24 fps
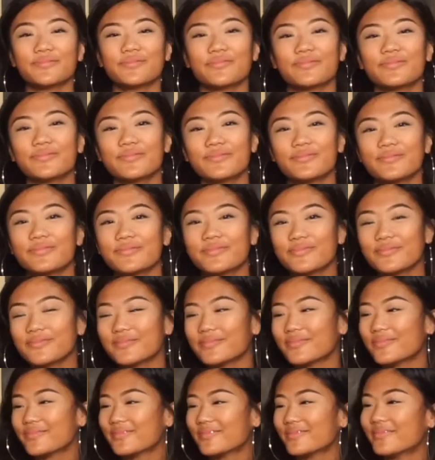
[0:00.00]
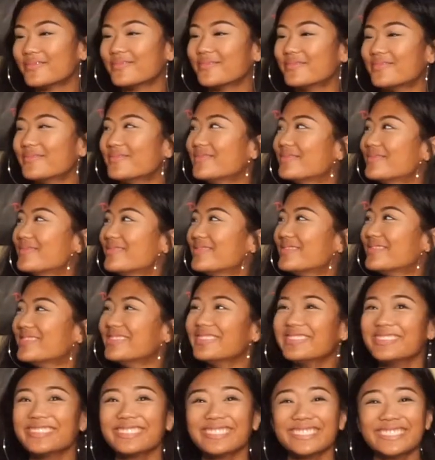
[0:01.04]

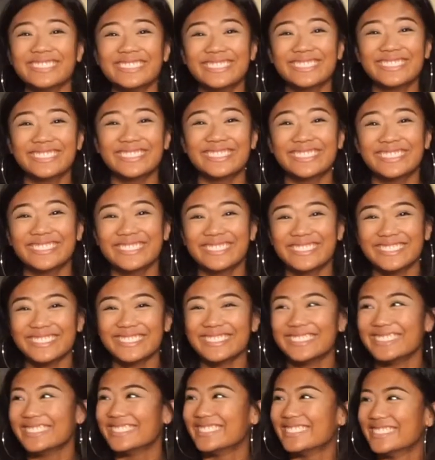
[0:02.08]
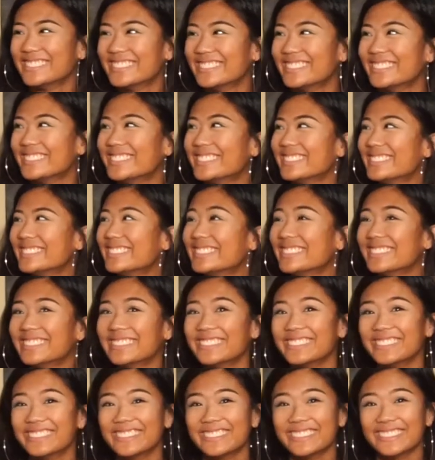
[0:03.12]

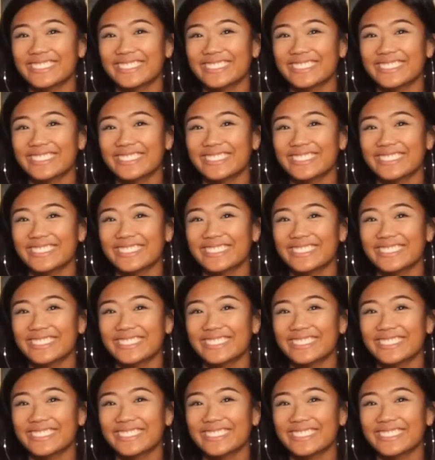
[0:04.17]
[no speech]